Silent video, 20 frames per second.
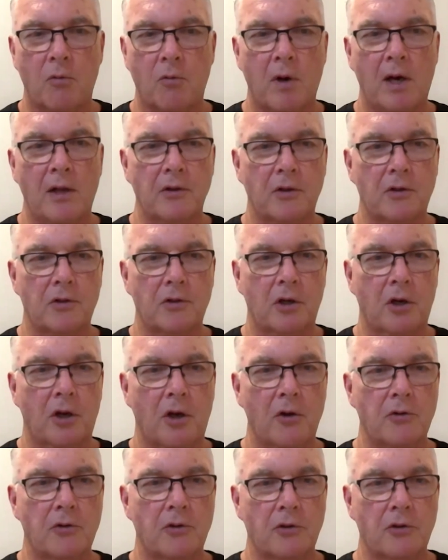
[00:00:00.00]
the one that's
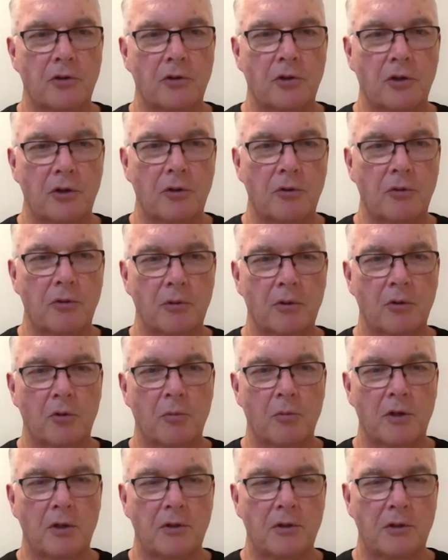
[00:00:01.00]
closest to you
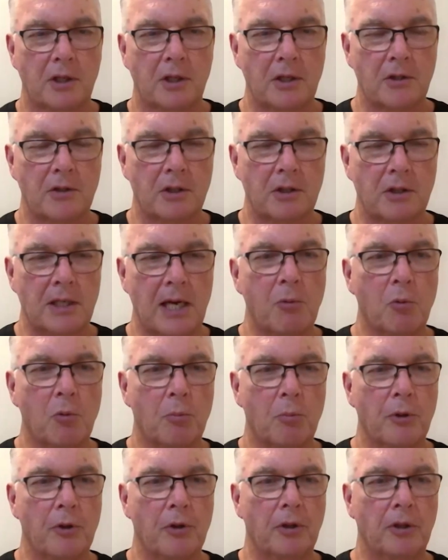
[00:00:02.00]
almost gets a
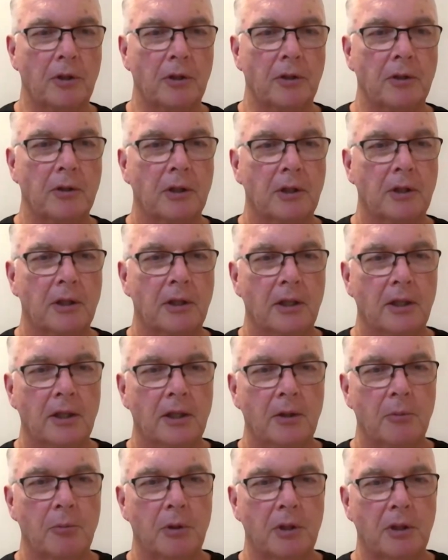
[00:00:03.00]
double burden,
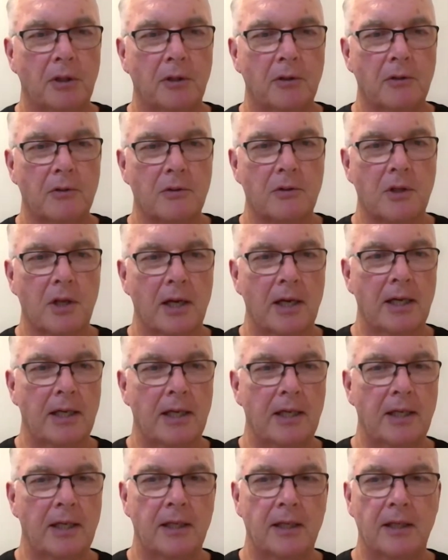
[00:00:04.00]
because
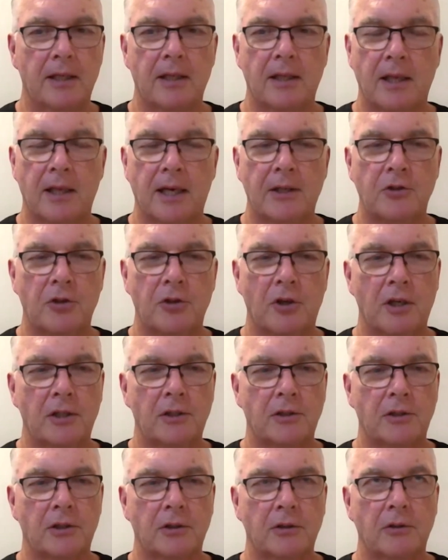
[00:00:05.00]
they're
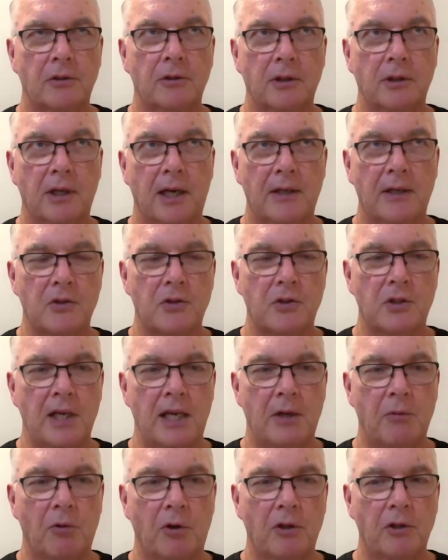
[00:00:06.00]
trying to
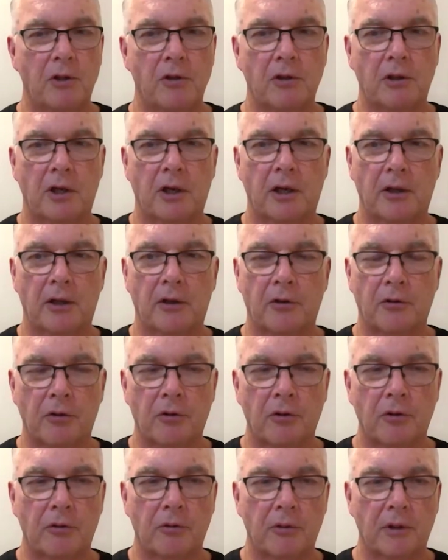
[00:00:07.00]
understand what you're going
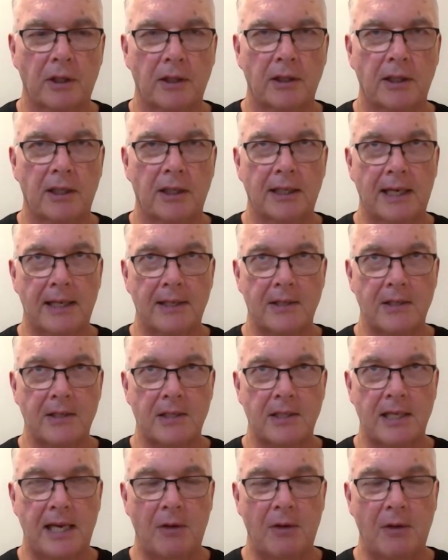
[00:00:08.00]
through, and then
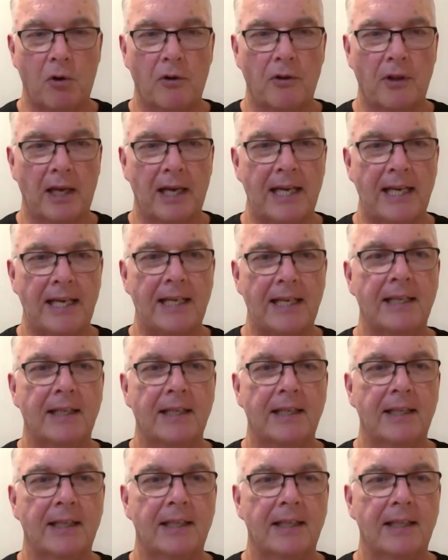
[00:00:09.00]
understand what
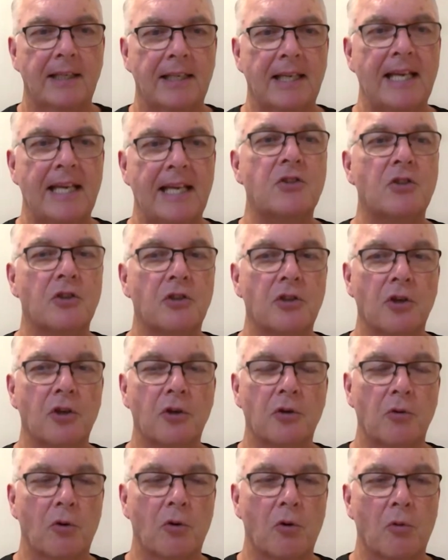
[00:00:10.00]
they need to
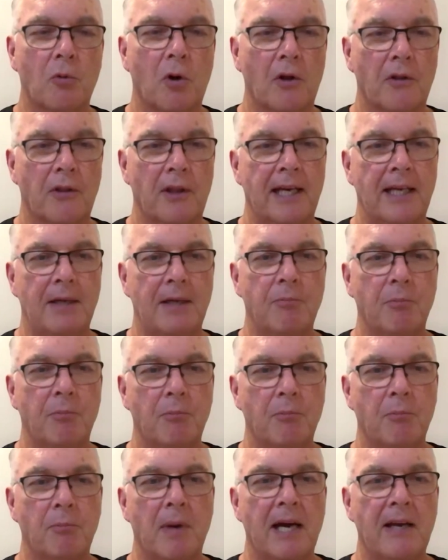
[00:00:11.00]
do, or what they
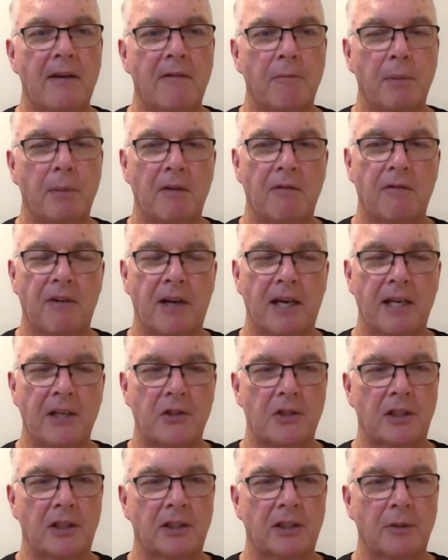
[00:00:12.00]
may be
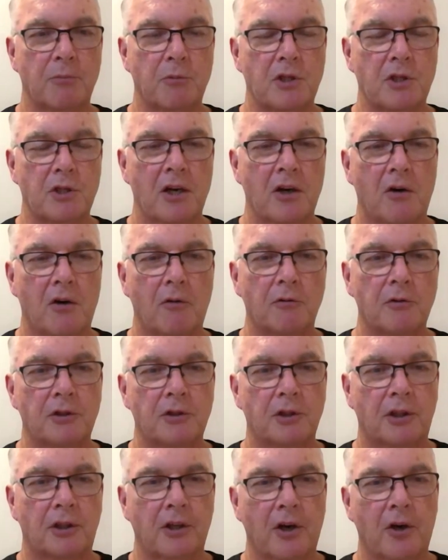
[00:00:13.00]
facing
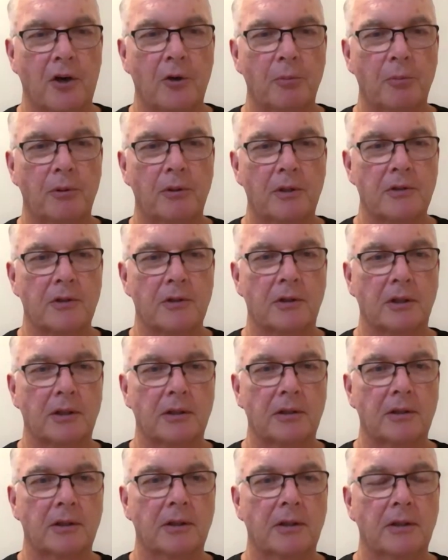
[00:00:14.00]
themselves to cope, isn't
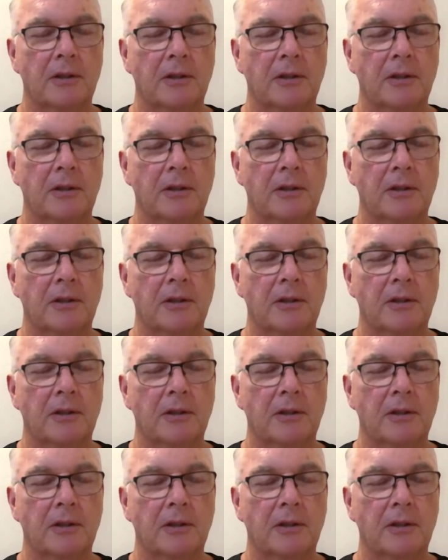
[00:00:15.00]
it?